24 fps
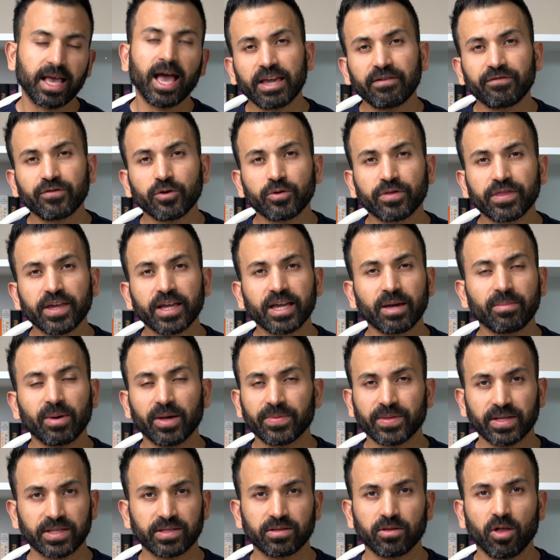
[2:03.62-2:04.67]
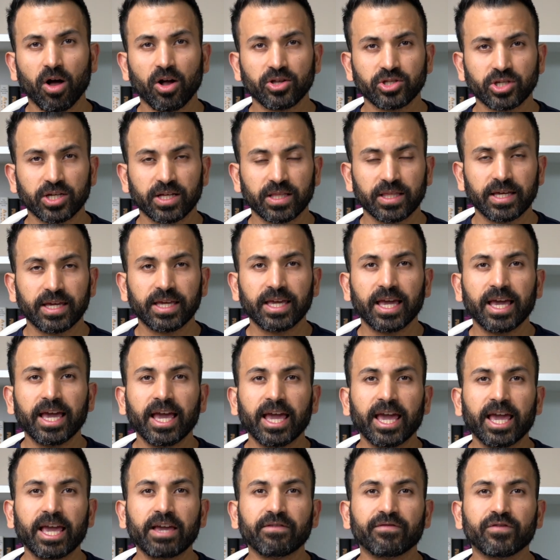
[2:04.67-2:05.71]
If you think about this logically,
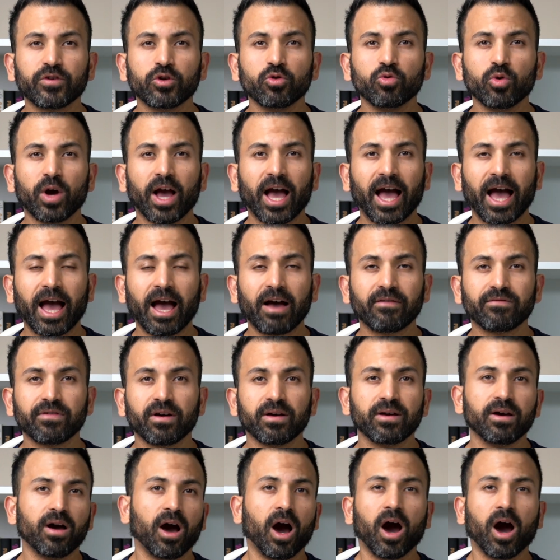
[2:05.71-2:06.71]
if you have